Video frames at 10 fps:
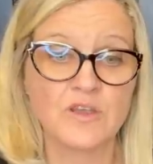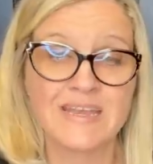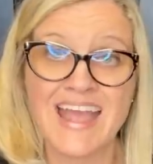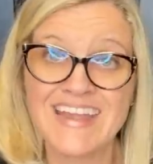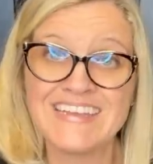for
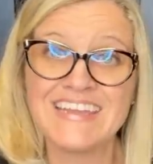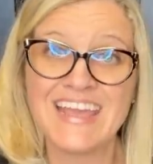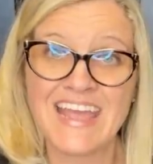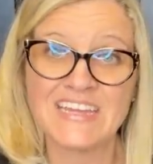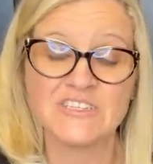
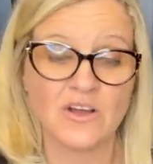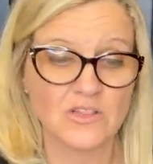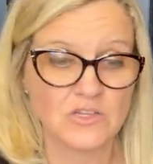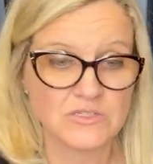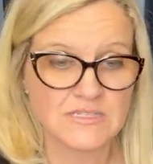ninety-eight
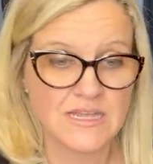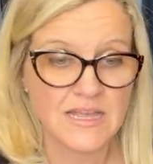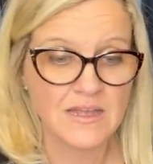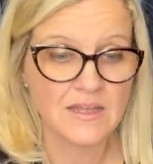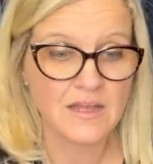dollars.
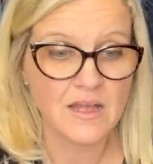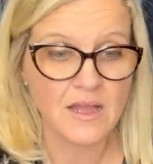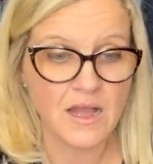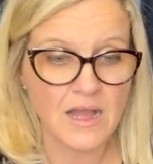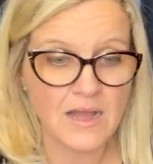
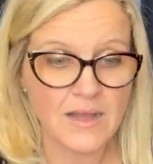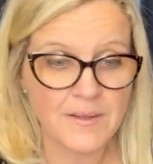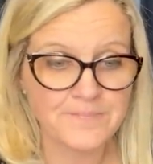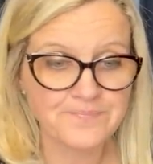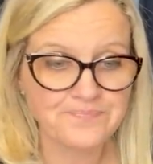
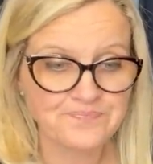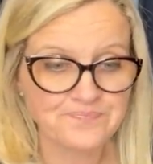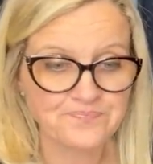Um...